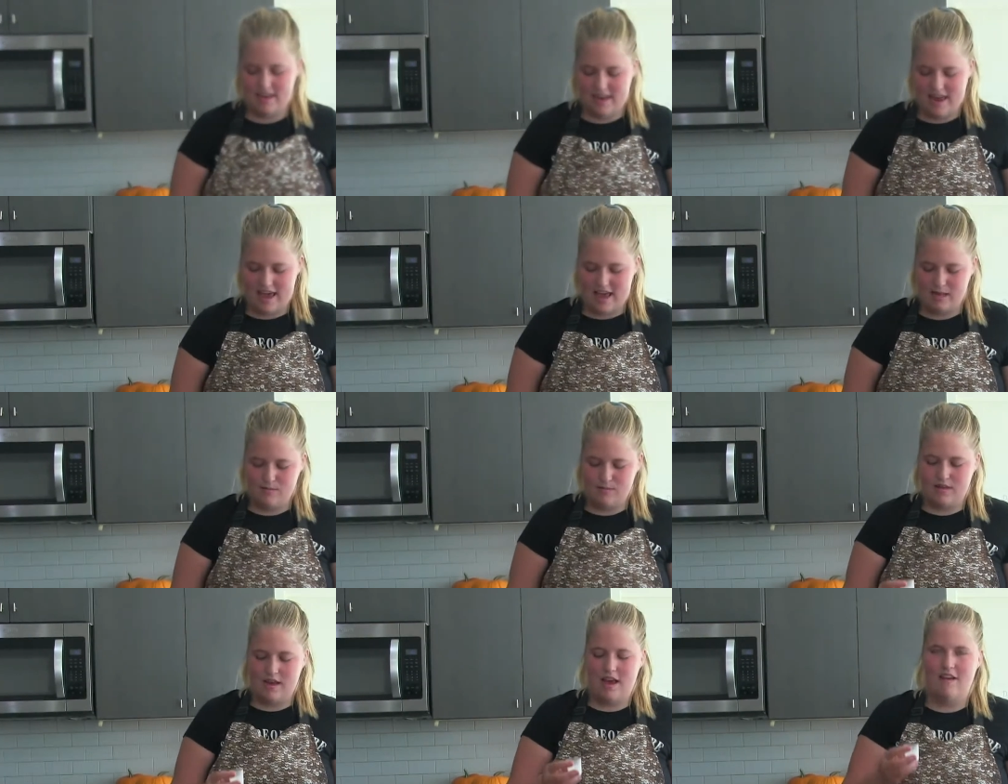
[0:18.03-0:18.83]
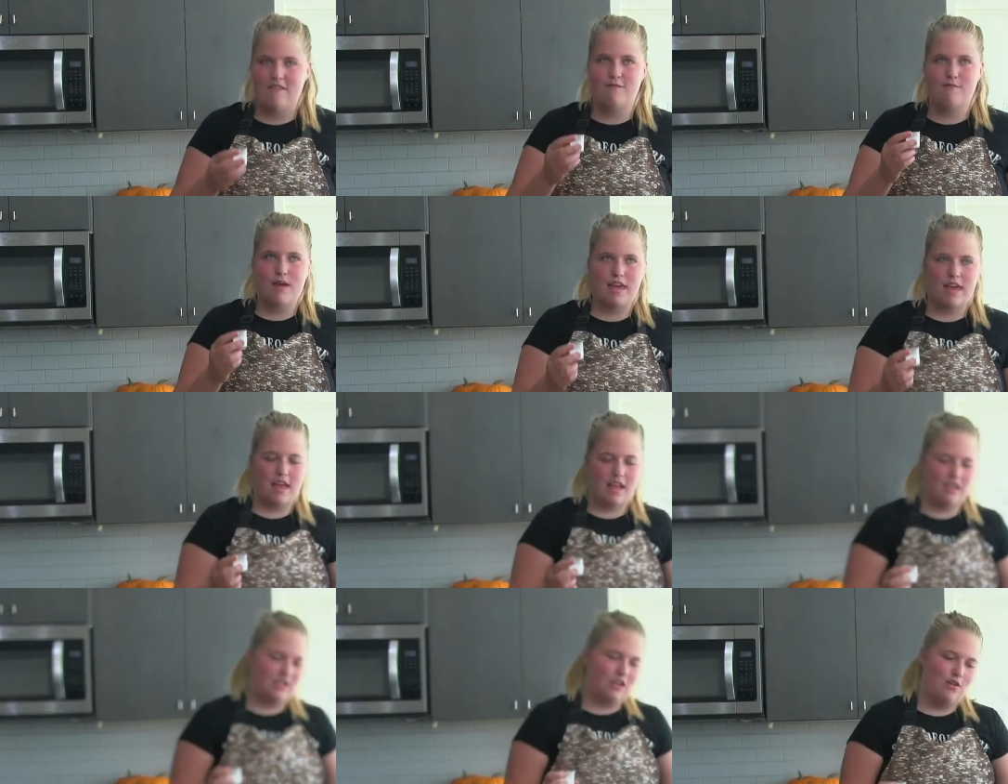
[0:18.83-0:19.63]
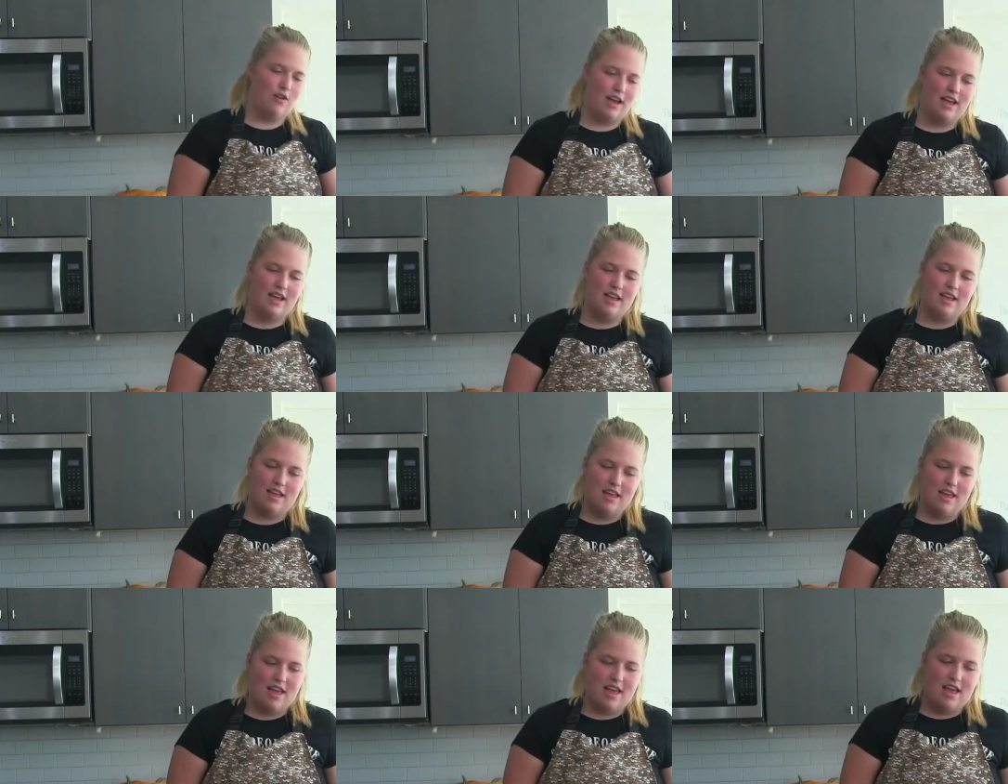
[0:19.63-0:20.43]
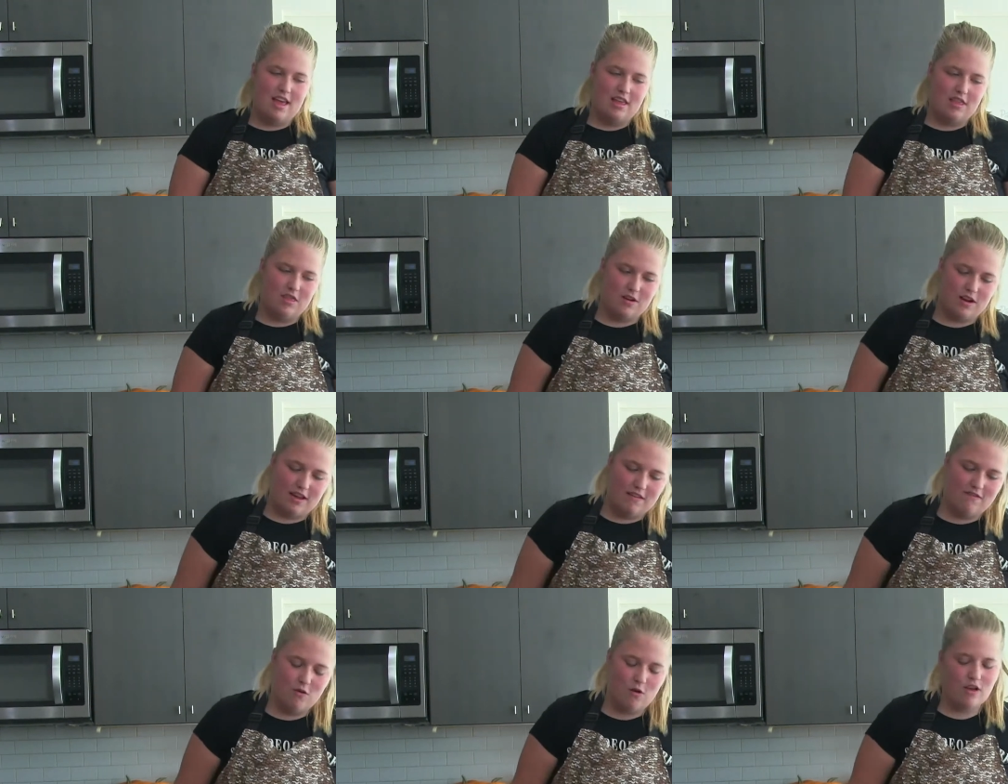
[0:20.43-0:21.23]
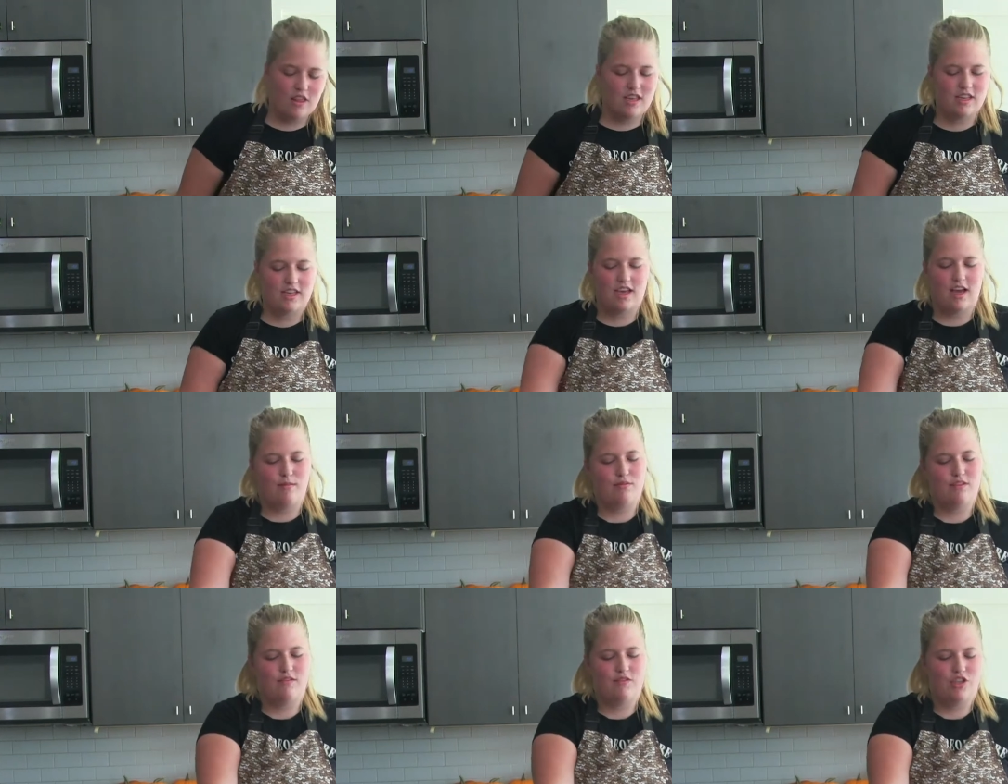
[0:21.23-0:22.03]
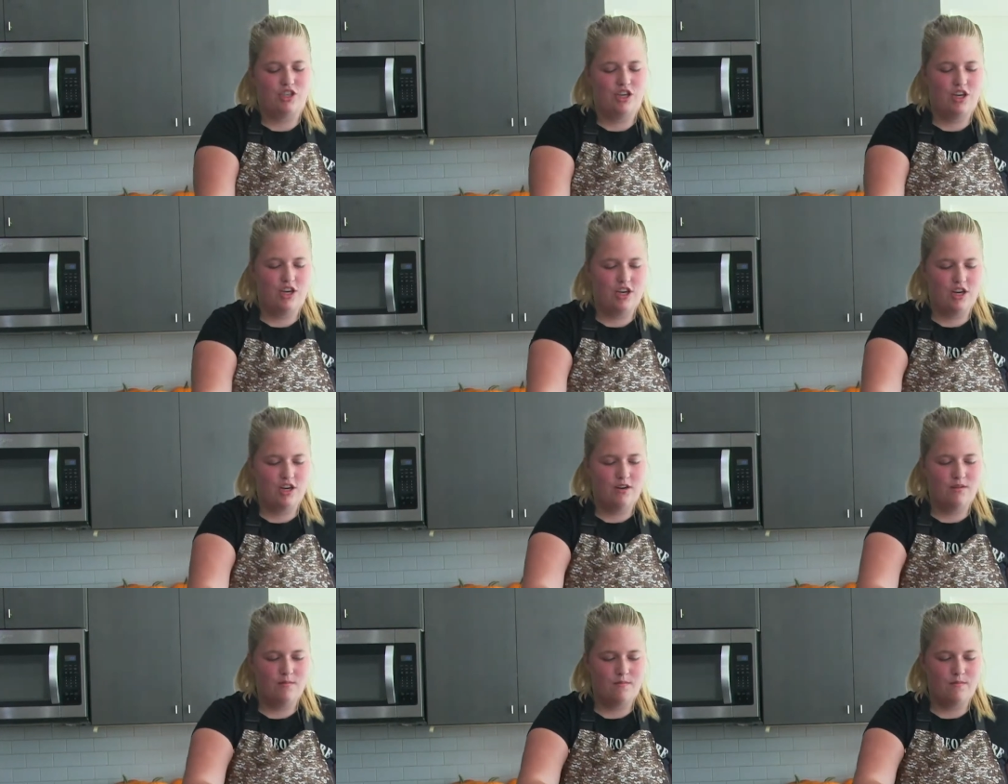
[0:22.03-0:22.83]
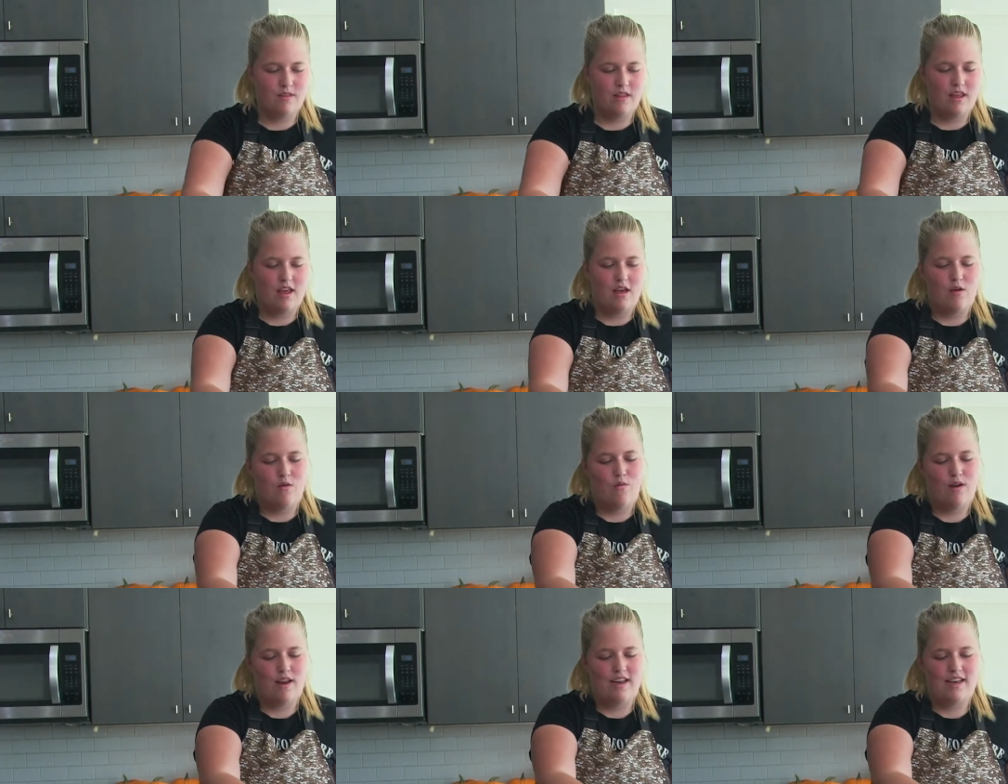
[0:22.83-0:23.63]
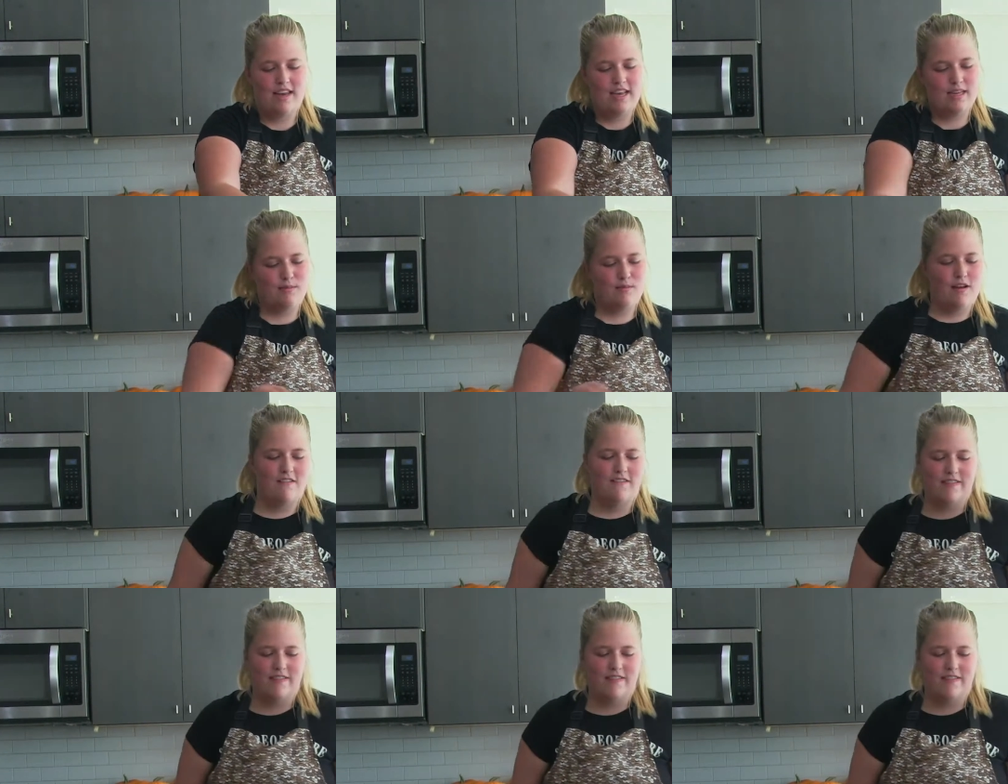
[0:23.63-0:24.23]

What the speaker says: teaspoons of baking soda, 3/4 cups of sugar, 1 teaspoon of